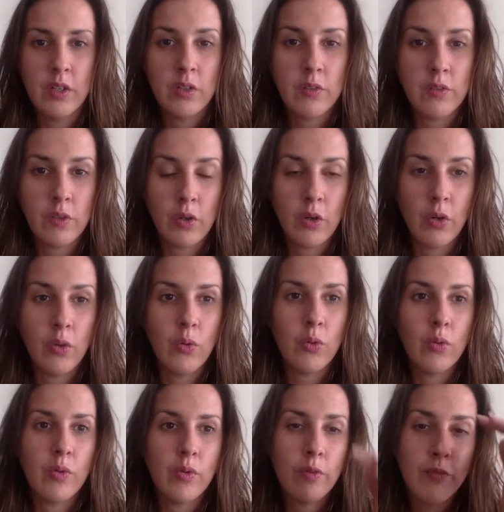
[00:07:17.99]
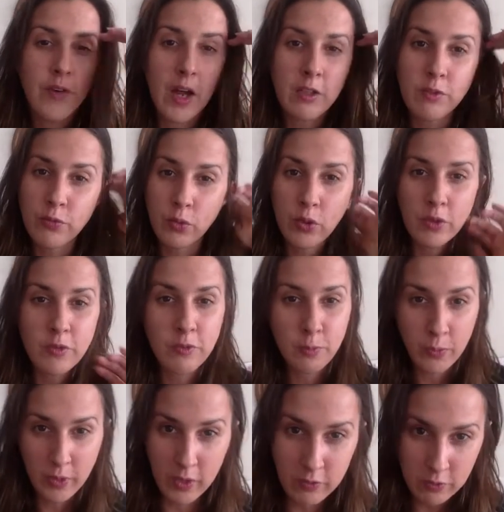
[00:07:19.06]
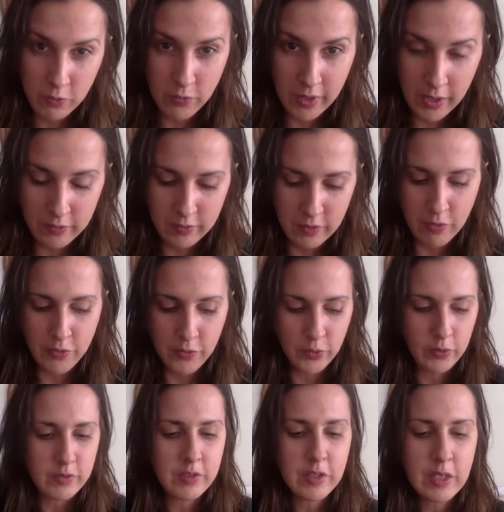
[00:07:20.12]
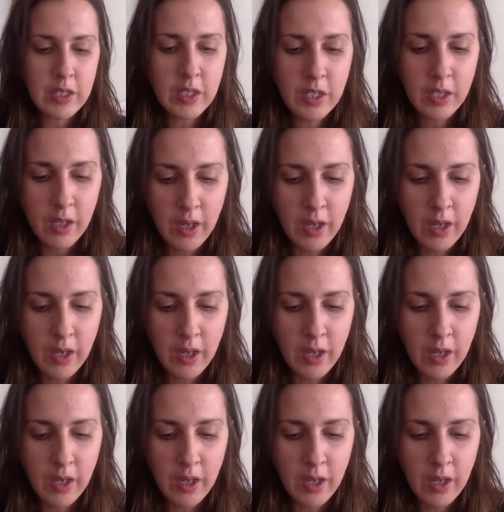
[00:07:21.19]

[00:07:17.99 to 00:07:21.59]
So fast forward spring 2013,